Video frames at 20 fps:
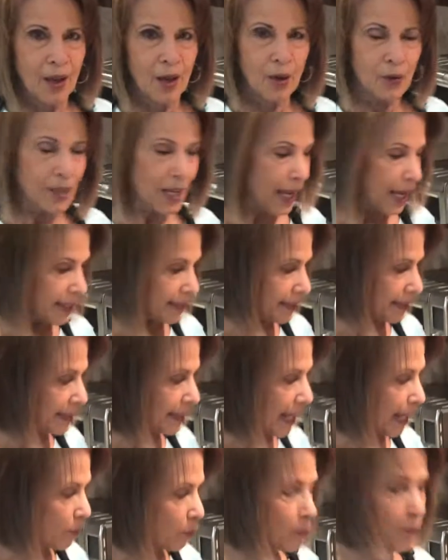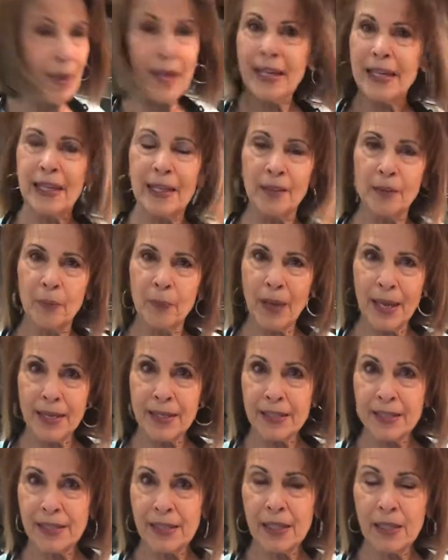Okay, today we're making the
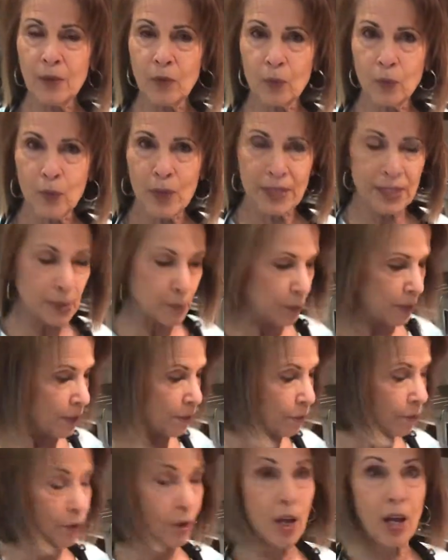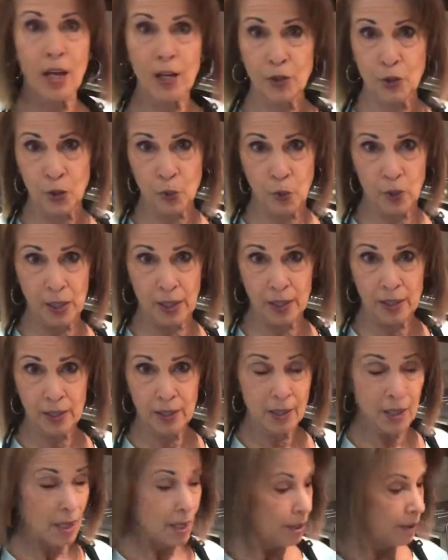basic recipe for Hashwah.
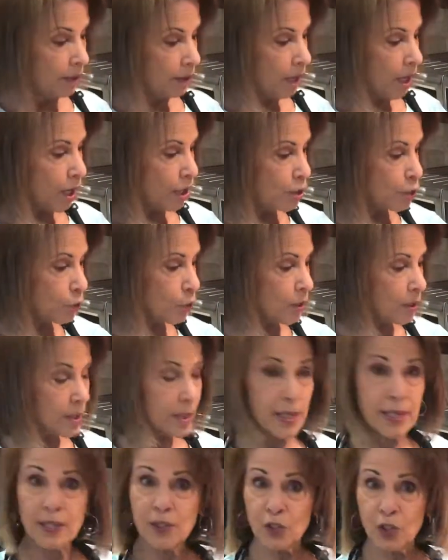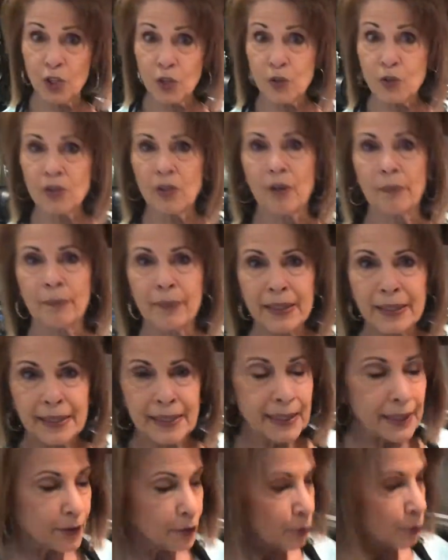Hashwah is used on many